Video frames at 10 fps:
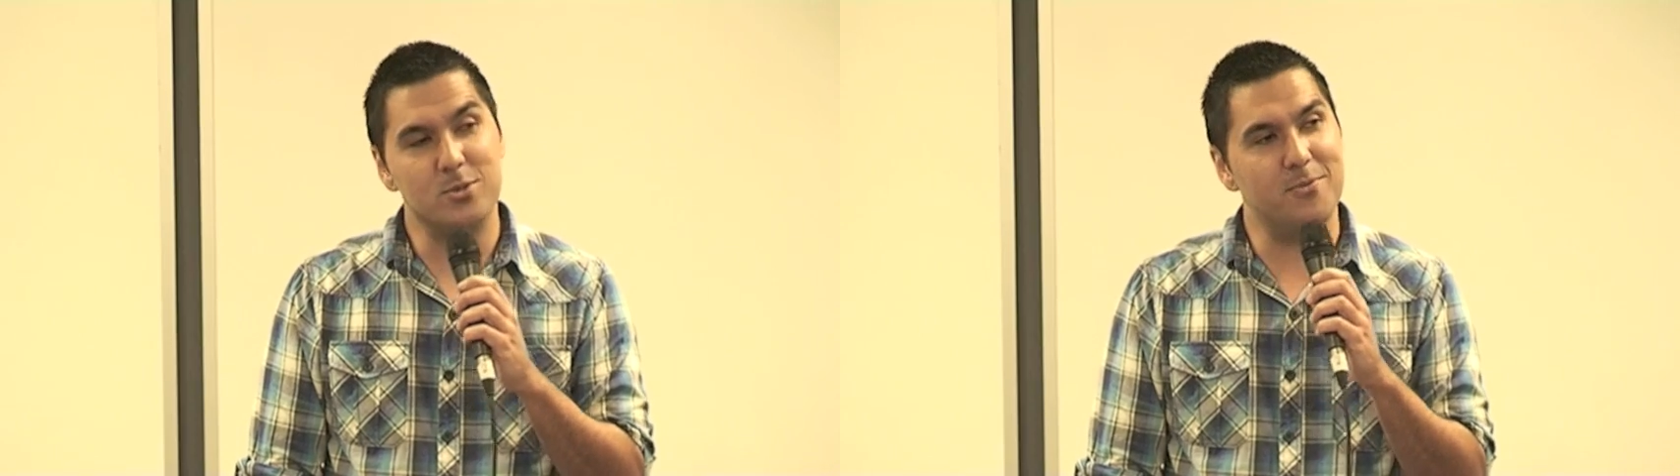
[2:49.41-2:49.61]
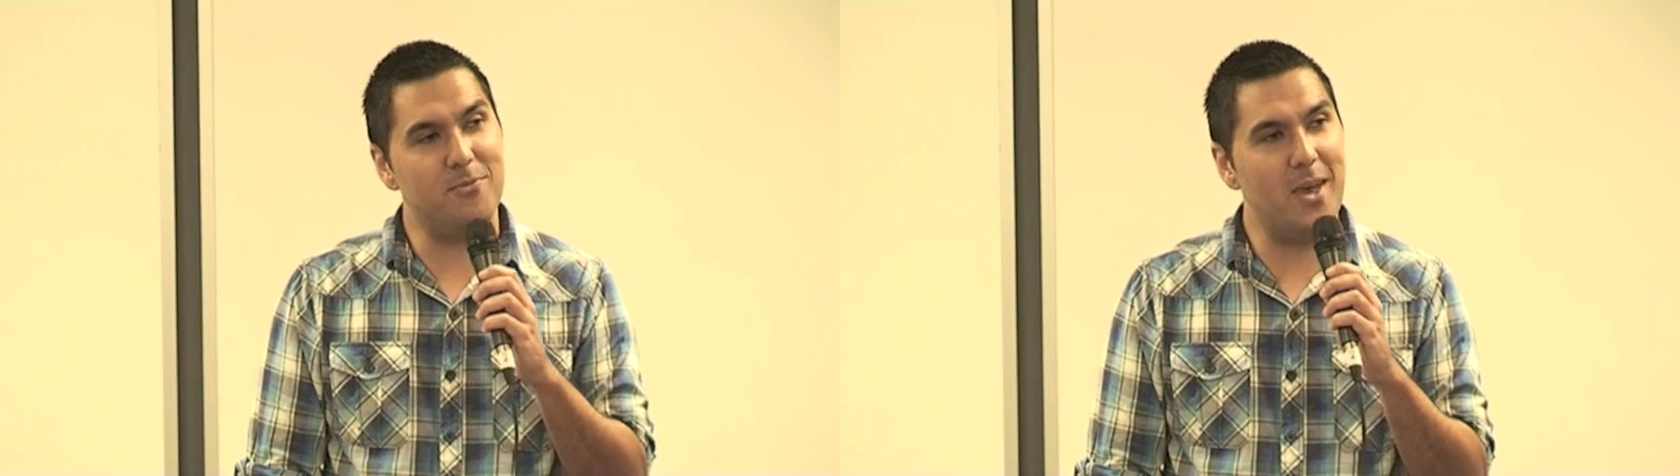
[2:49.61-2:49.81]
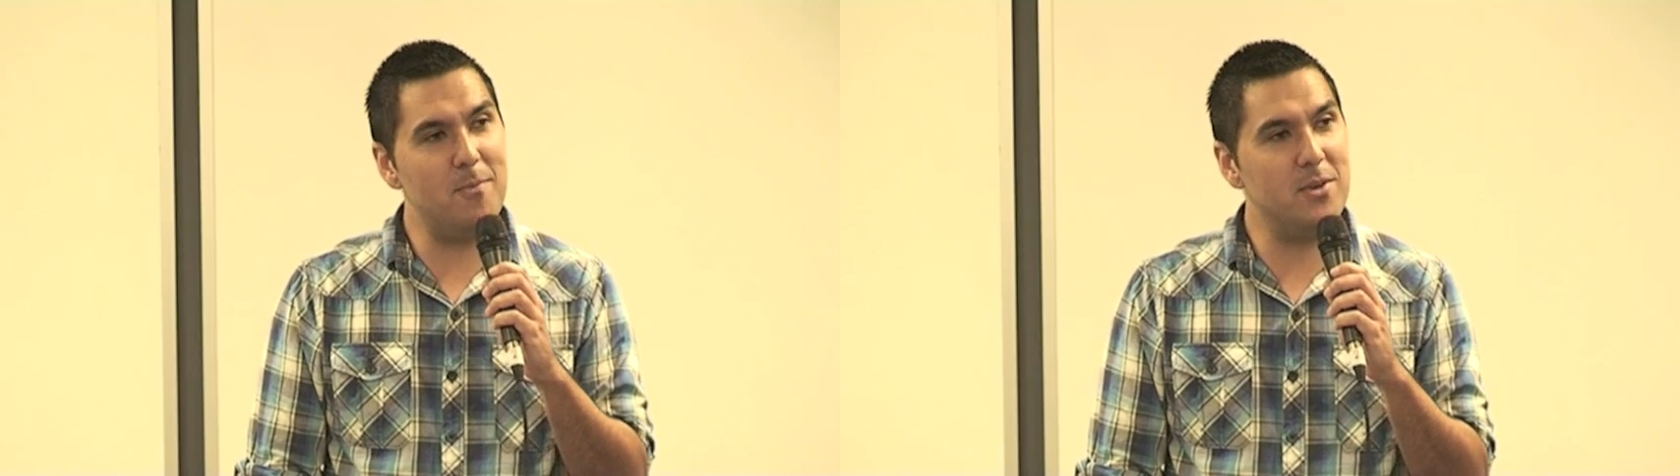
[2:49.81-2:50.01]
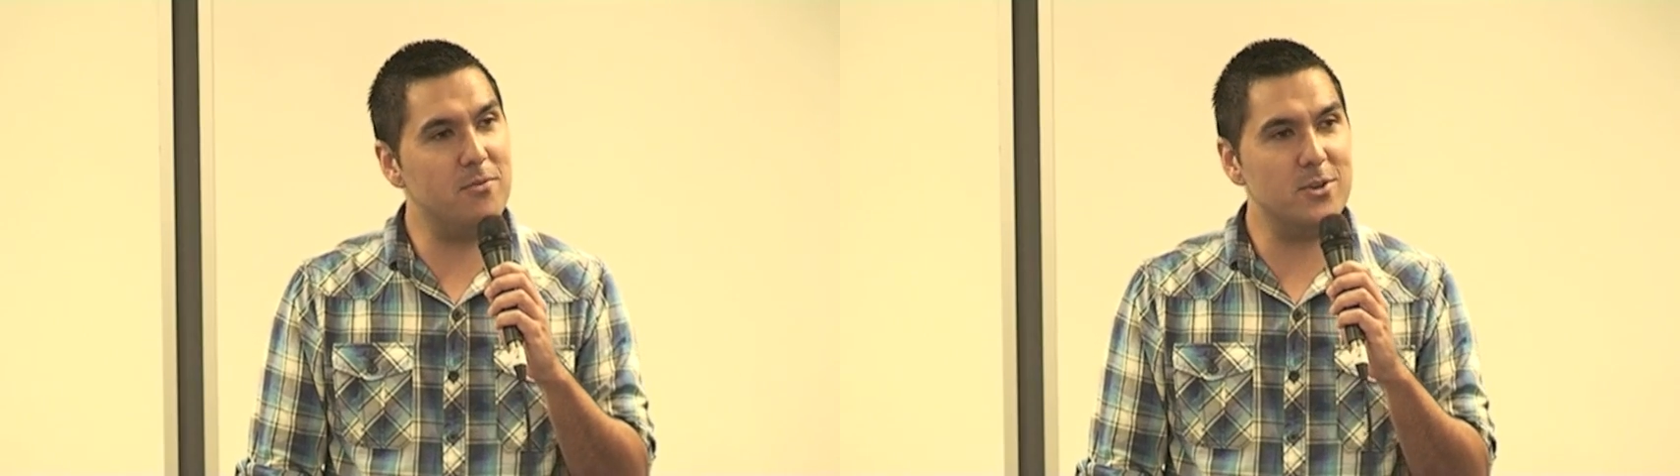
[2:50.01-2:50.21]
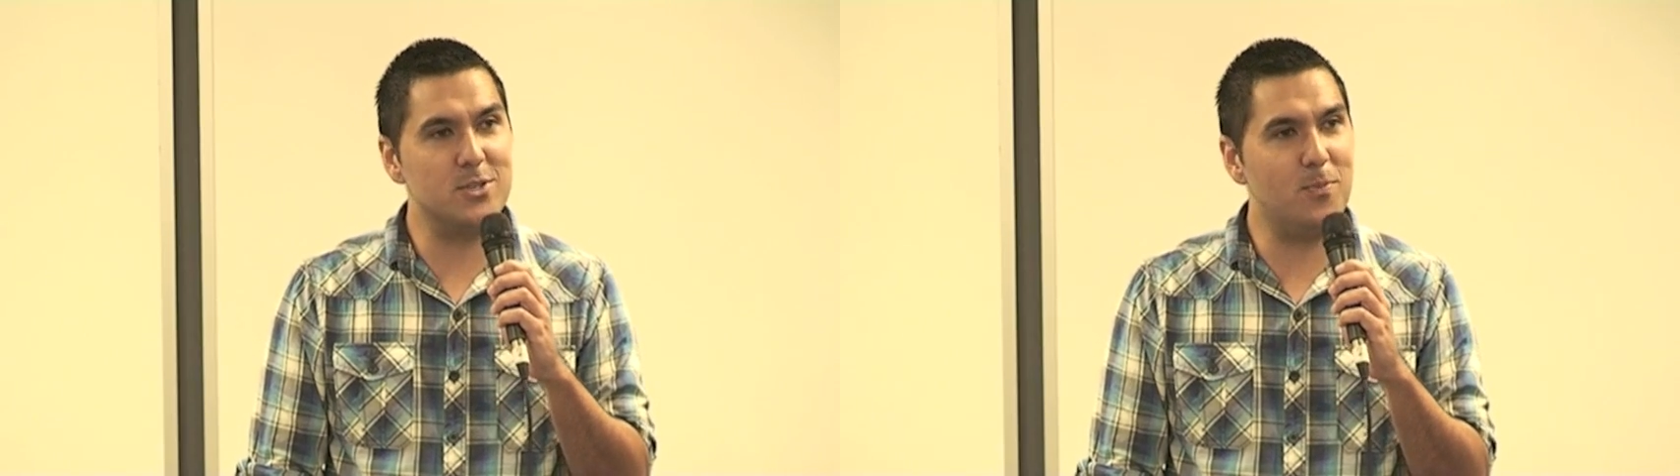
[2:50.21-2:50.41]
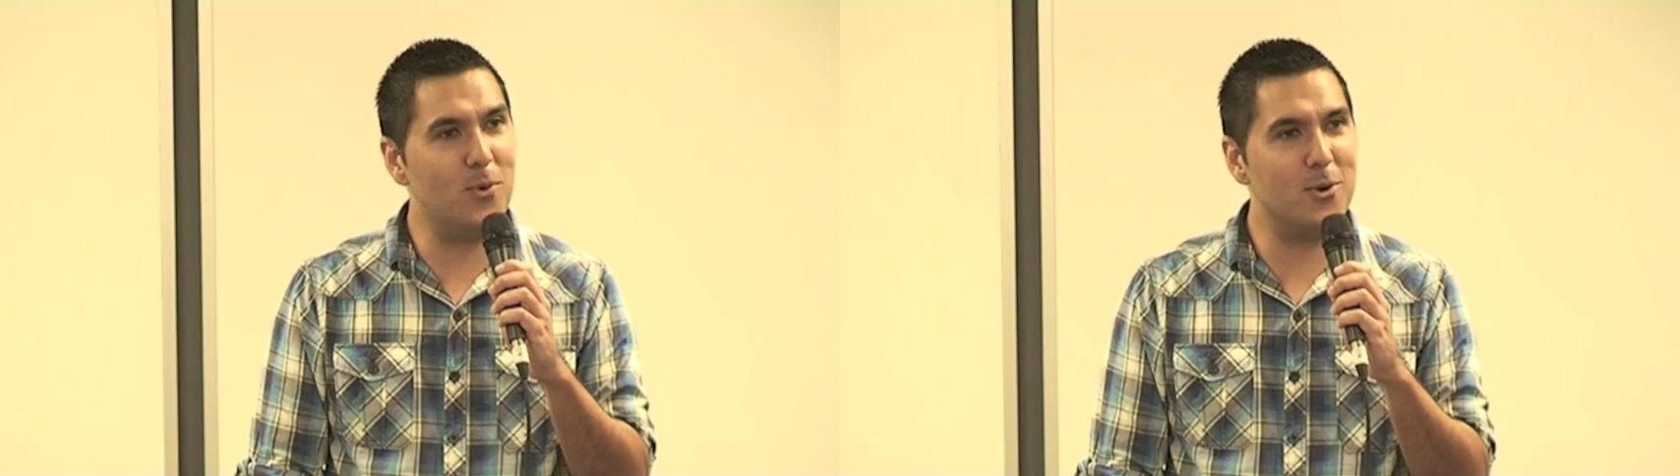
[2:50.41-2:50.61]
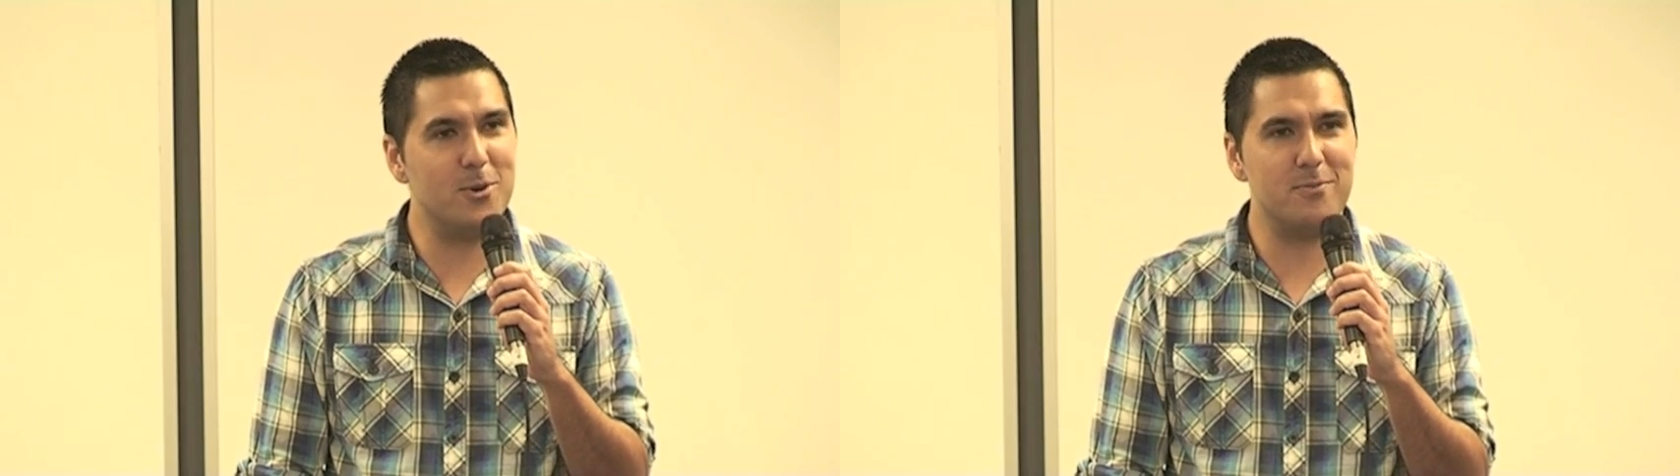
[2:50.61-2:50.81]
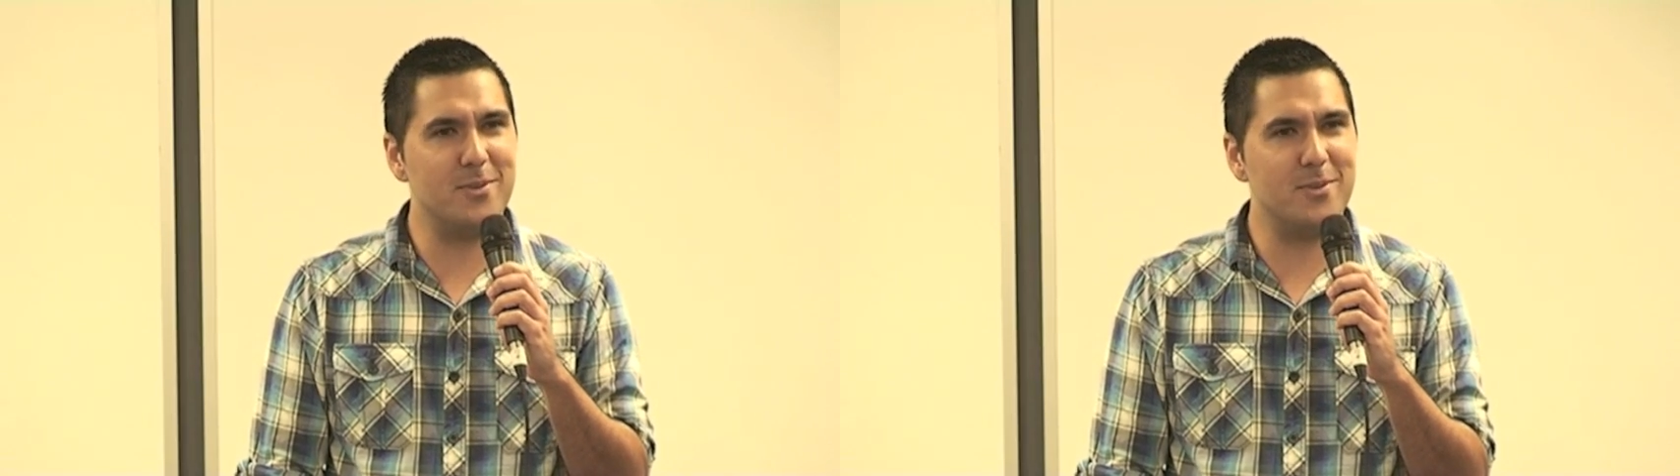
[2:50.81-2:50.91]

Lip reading: awesome family, very supportive.